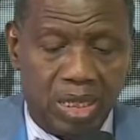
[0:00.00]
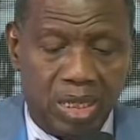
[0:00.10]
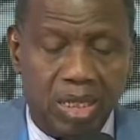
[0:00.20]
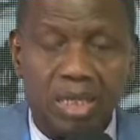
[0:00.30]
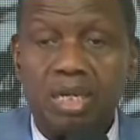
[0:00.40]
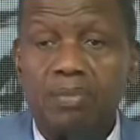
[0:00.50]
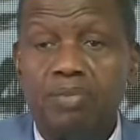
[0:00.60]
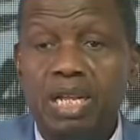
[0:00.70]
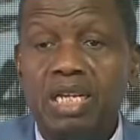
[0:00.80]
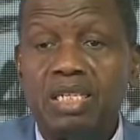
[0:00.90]
And
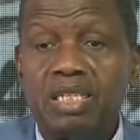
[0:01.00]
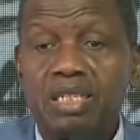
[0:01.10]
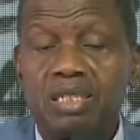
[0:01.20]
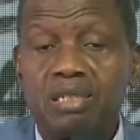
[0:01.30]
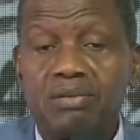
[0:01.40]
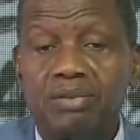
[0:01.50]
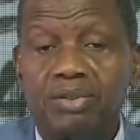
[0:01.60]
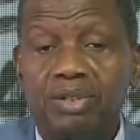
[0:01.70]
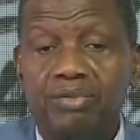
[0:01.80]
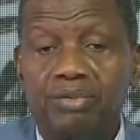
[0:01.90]
please,
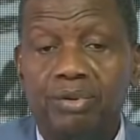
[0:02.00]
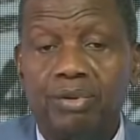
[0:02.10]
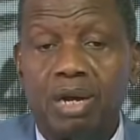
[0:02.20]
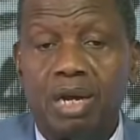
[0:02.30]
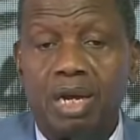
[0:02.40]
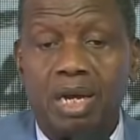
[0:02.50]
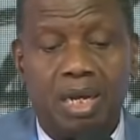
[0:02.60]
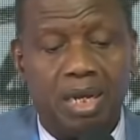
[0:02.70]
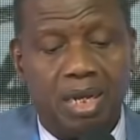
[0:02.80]
if you are